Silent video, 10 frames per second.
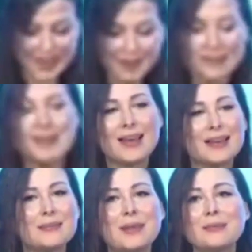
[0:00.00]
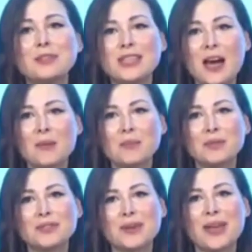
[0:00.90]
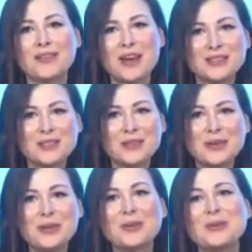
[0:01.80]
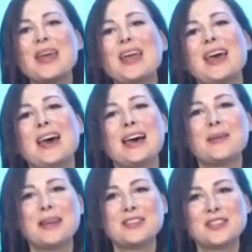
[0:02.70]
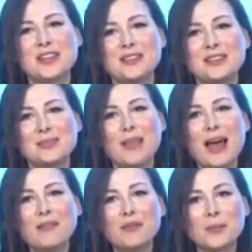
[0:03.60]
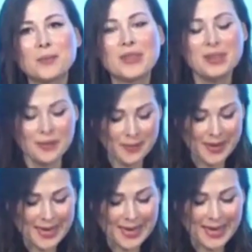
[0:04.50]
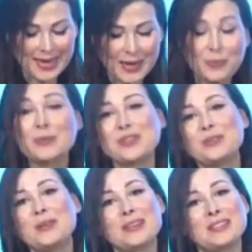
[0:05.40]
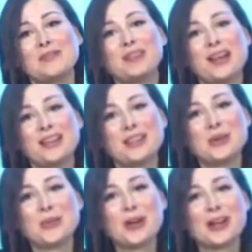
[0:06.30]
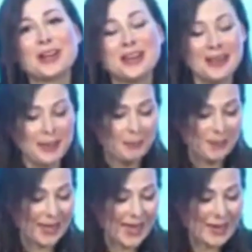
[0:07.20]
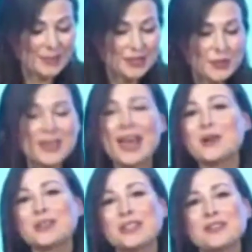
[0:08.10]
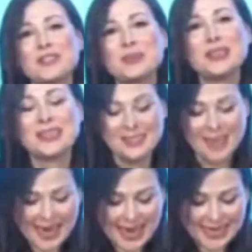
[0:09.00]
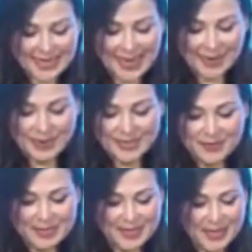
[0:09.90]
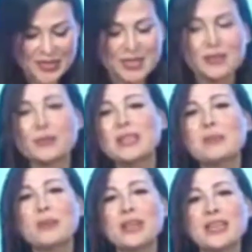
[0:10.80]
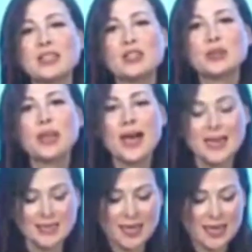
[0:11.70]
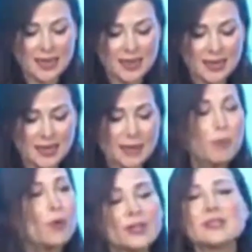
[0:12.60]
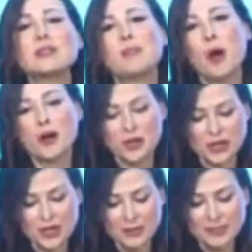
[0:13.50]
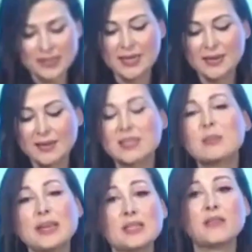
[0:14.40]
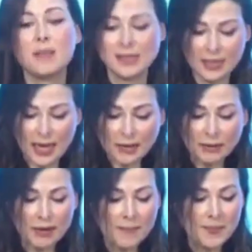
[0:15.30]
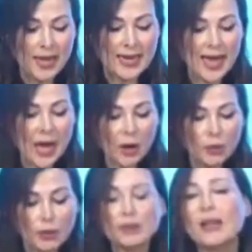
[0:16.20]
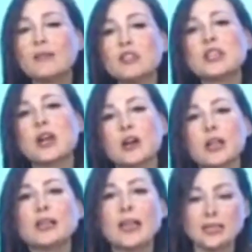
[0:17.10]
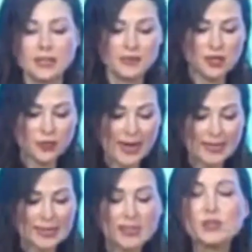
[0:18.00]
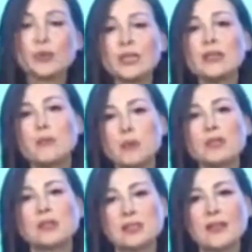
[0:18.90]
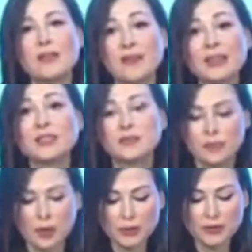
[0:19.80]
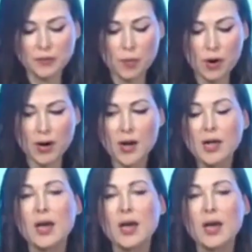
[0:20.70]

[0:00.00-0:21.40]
health. I'm really humbled to have gotten to know you and to share this platform with you. We wish you the best of luck in your work. So we now shift to the second segment of the session, really bringing to light the importance of partnerships in the space of mental health and how leveraging our collective strengths is really the most effective route for